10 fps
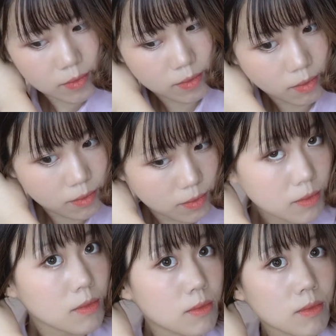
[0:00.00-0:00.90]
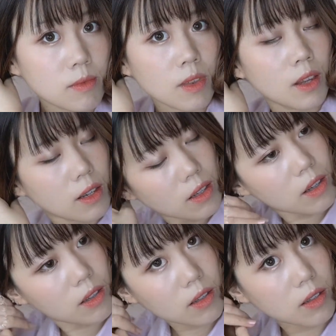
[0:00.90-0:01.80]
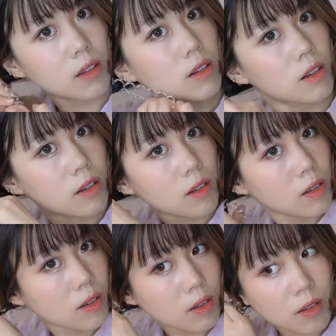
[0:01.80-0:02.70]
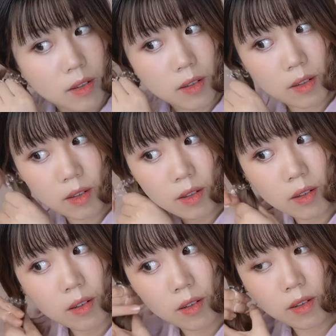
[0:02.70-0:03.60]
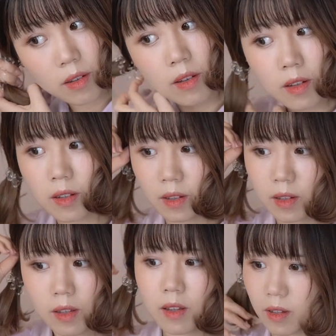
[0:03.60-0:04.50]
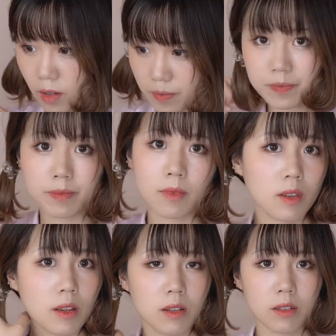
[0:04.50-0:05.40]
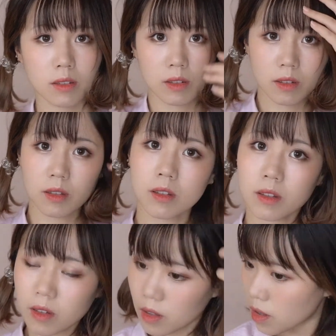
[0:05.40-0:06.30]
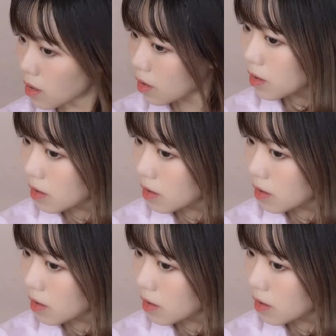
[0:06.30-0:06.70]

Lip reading: to match with my clothes today. To get started, first tie up one side of your hair so it doesn't get in the way. I'm